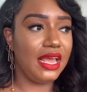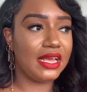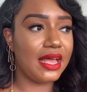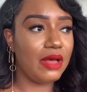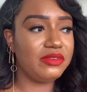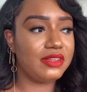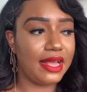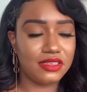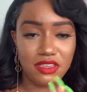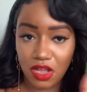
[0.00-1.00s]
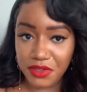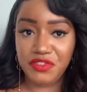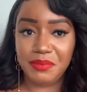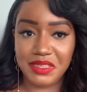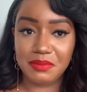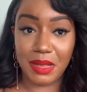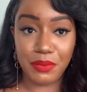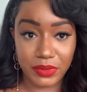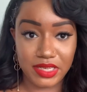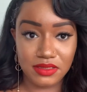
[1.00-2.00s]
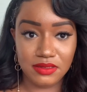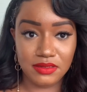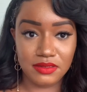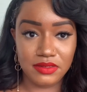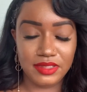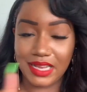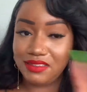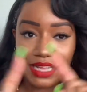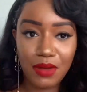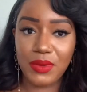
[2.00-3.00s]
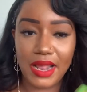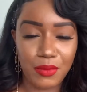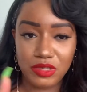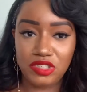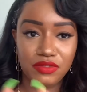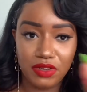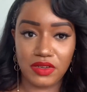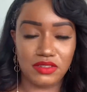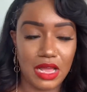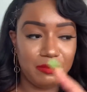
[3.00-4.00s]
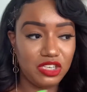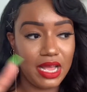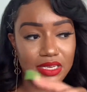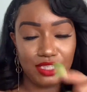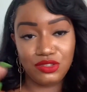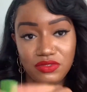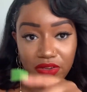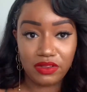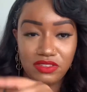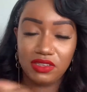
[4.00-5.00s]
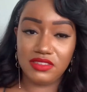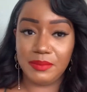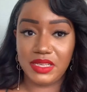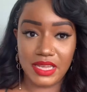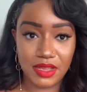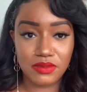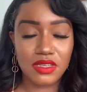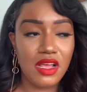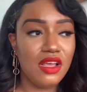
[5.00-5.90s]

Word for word: and God was like no you've missed my point that's not what I want you to focus on. I'm trying to get you to focus on something else.